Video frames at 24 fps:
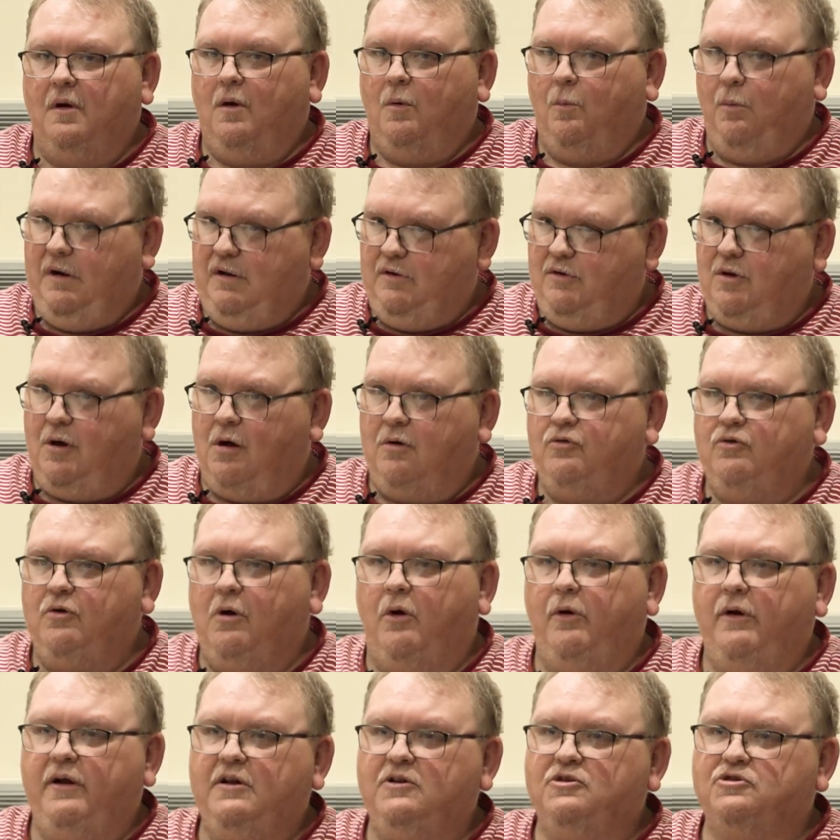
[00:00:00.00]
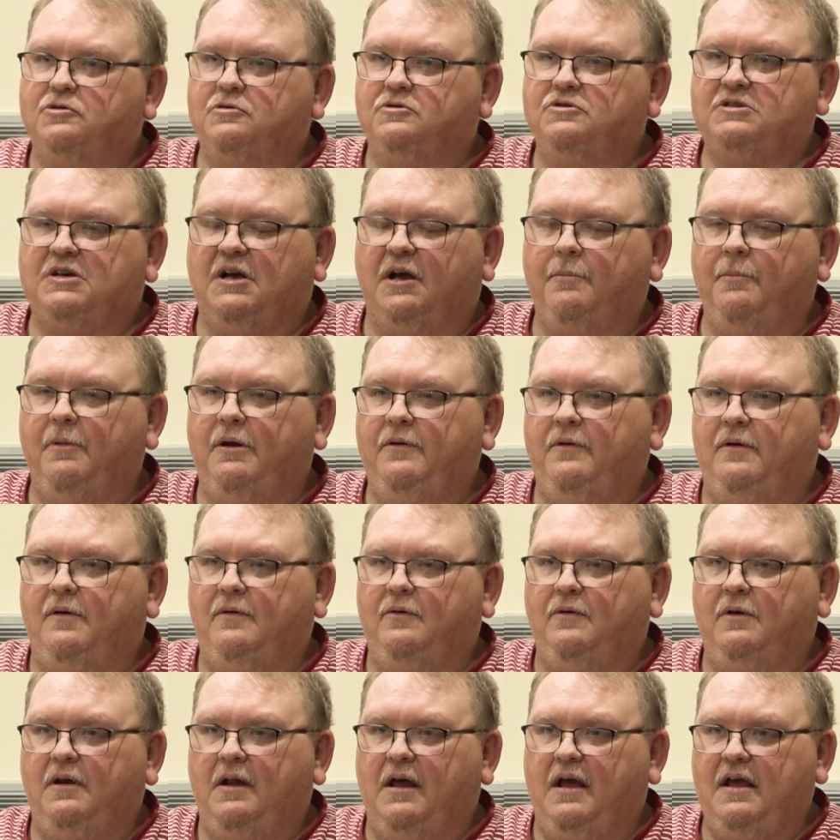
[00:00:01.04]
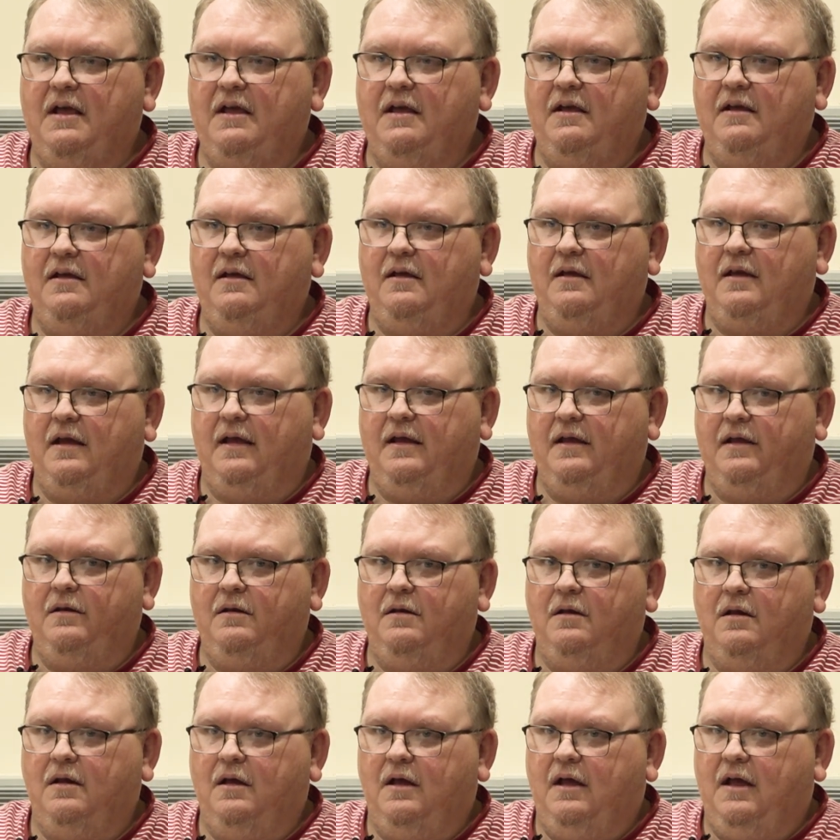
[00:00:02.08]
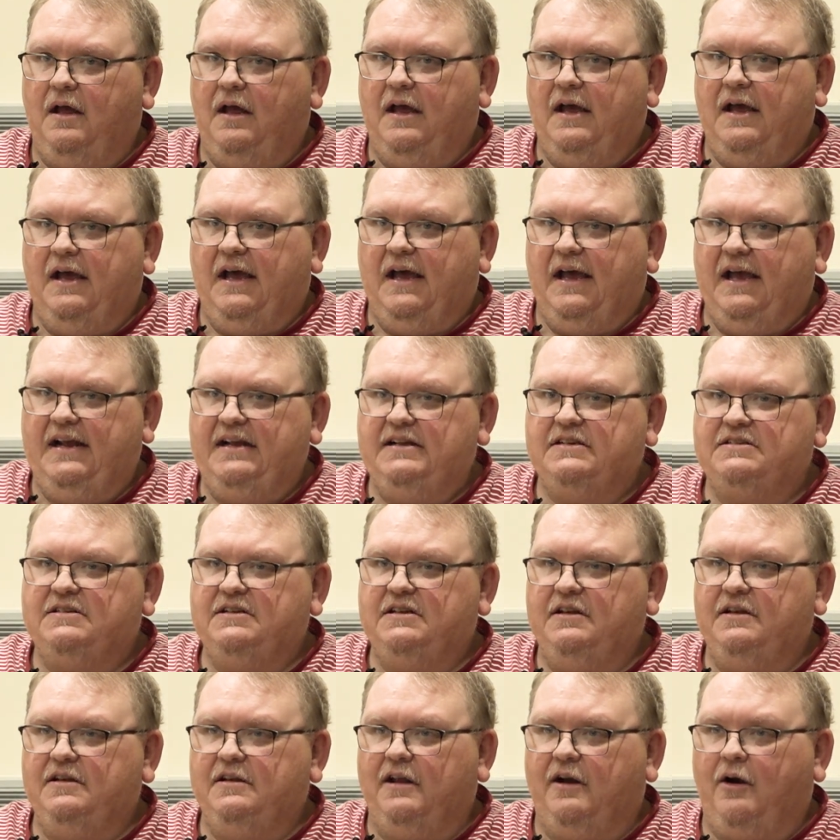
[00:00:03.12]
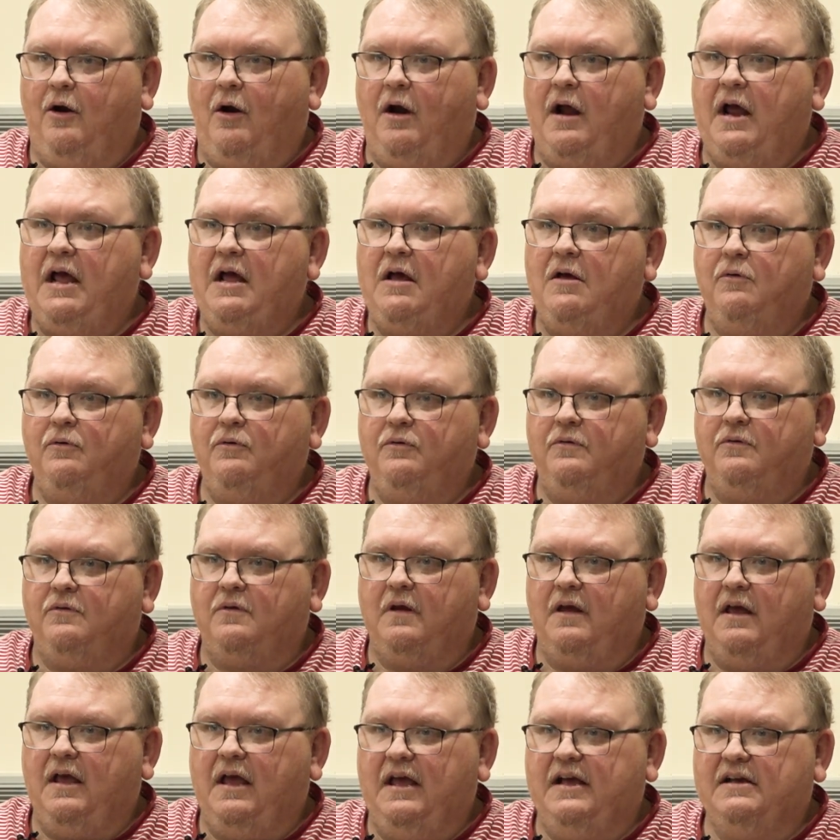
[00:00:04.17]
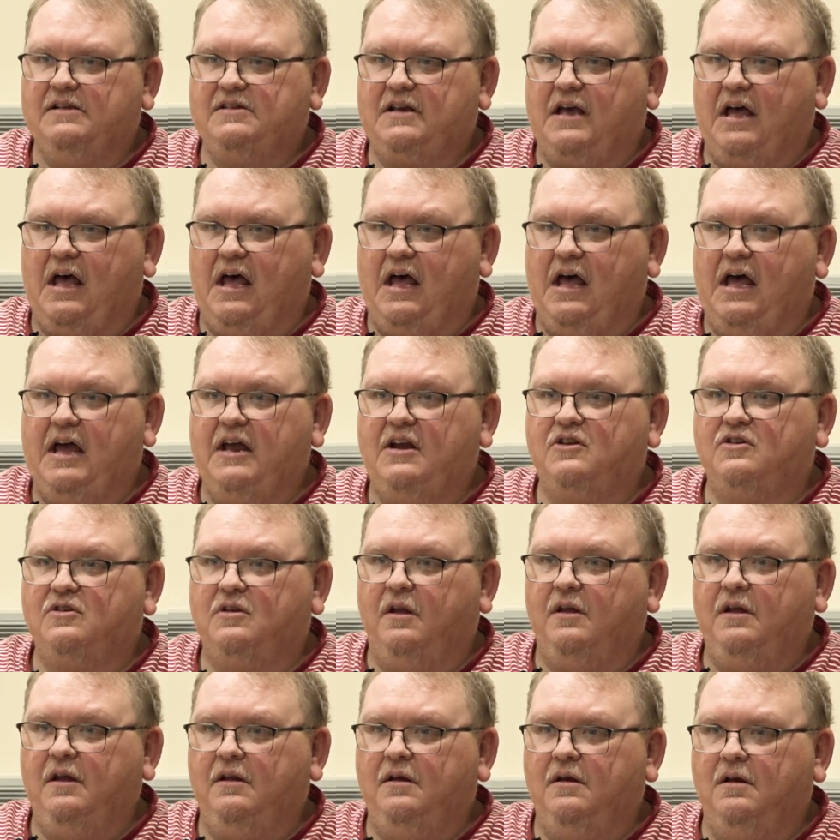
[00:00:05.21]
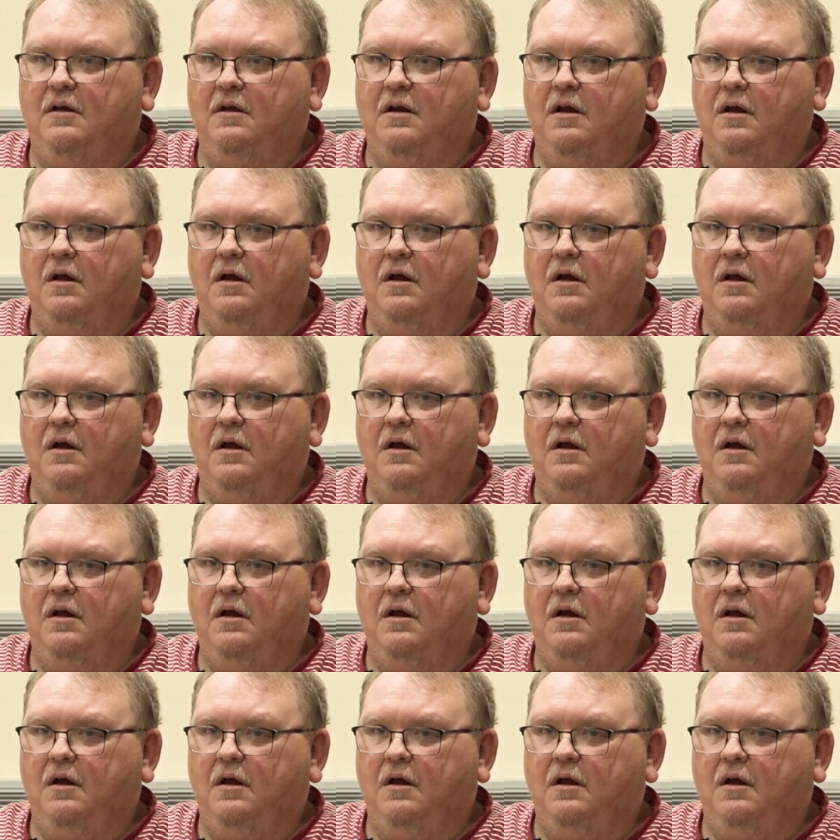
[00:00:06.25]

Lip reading: We talked to our insurance company the other day, and he said that our house has actually